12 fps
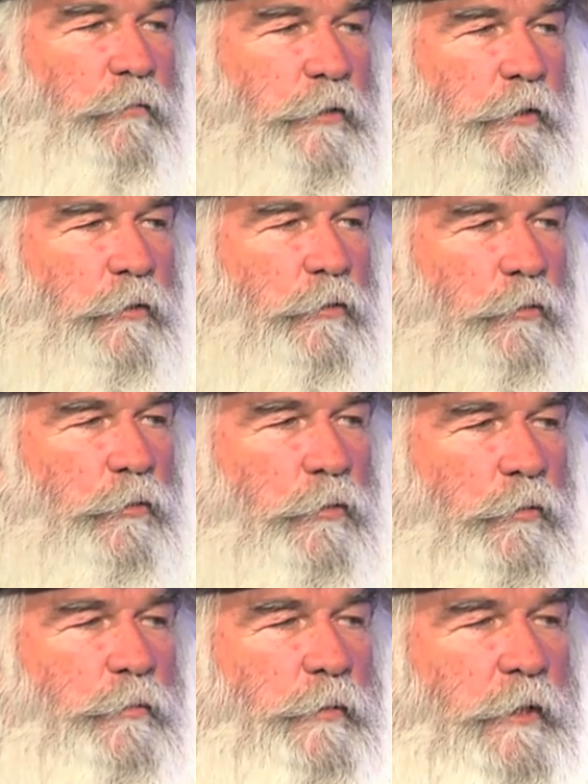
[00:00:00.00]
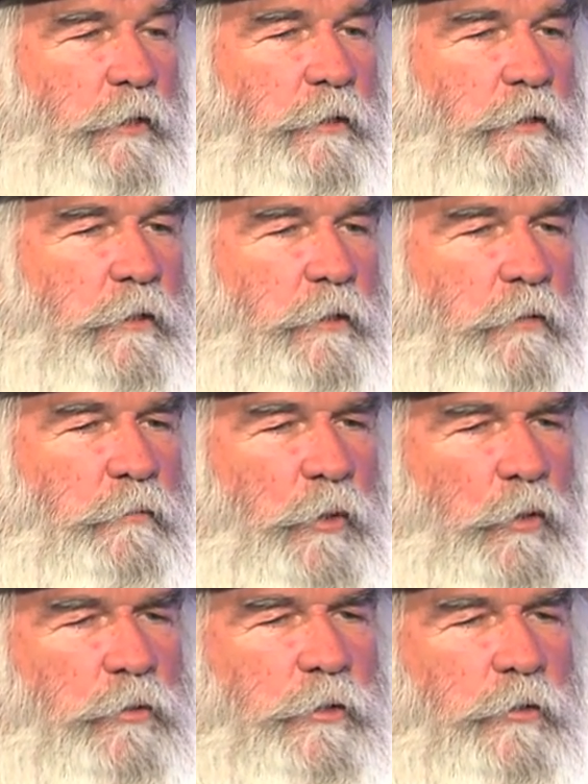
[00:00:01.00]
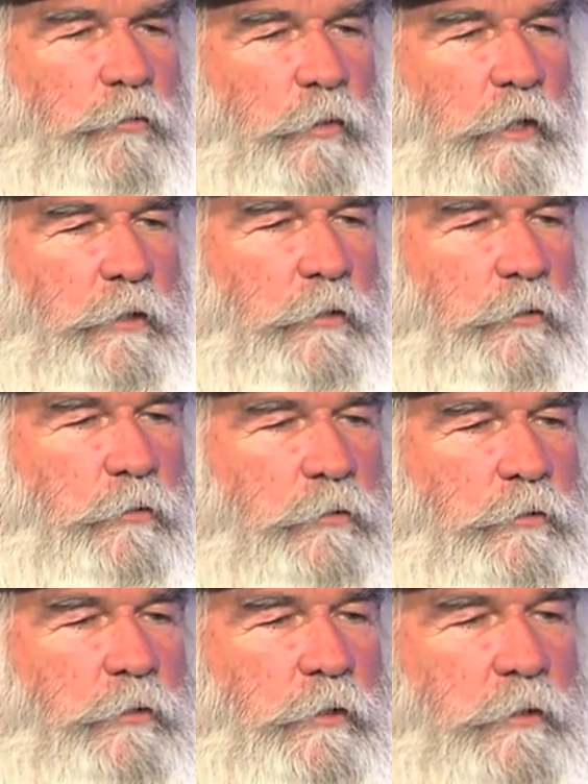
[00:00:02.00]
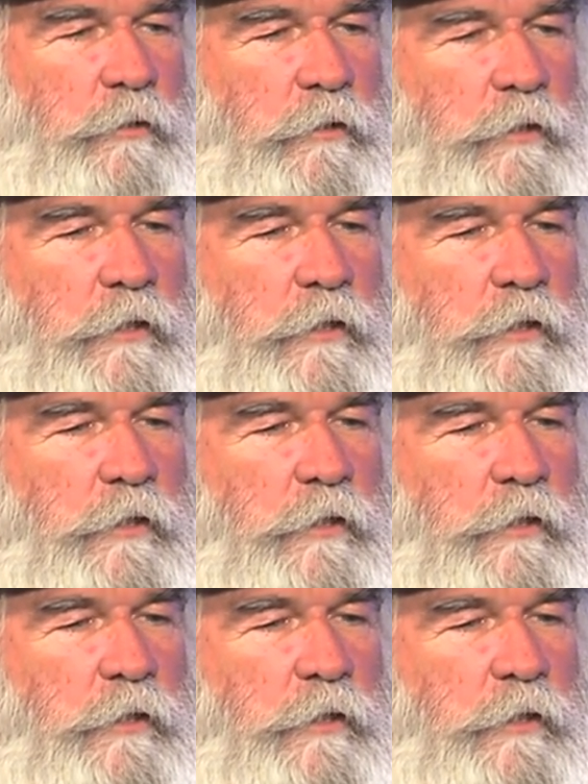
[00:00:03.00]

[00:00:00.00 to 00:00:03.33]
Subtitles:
of their group, and bought their records, and